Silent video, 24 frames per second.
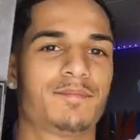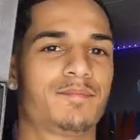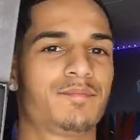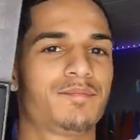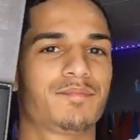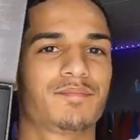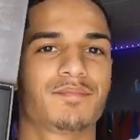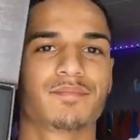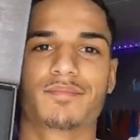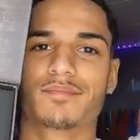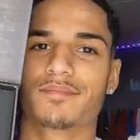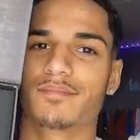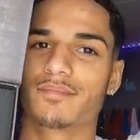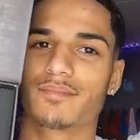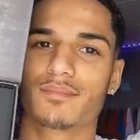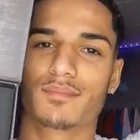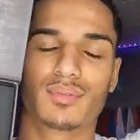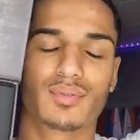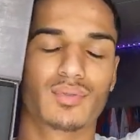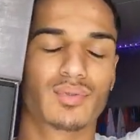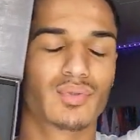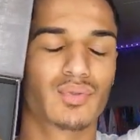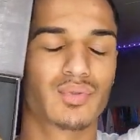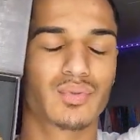yeah,
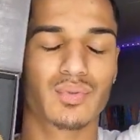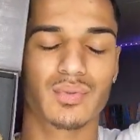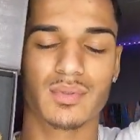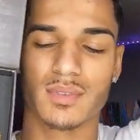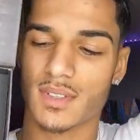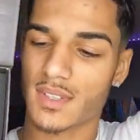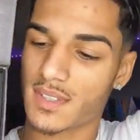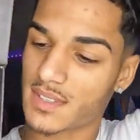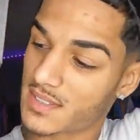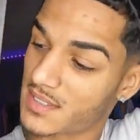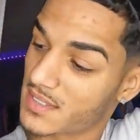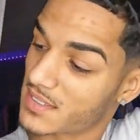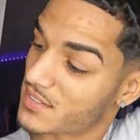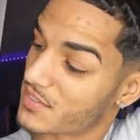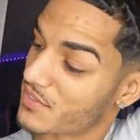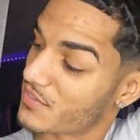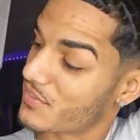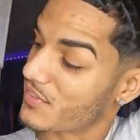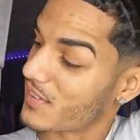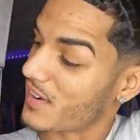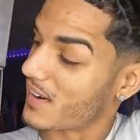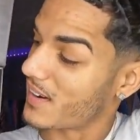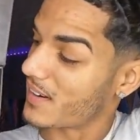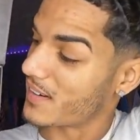this is
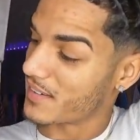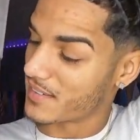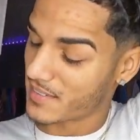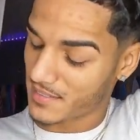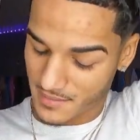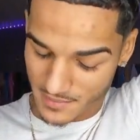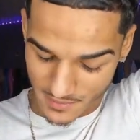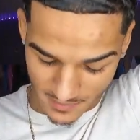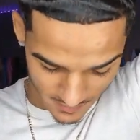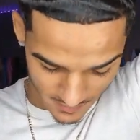fire.